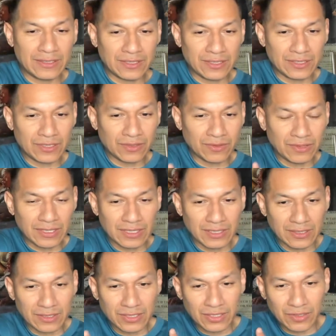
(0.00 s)
so
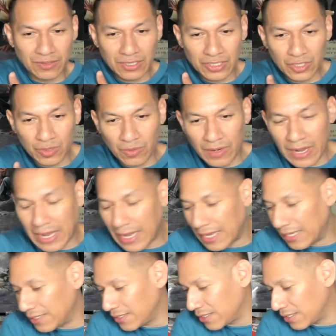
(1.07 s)
the show the
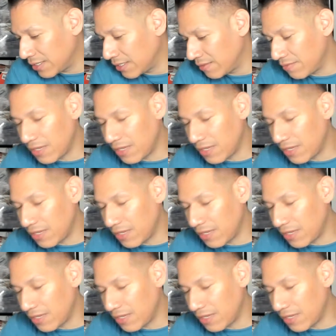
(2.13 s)
tries,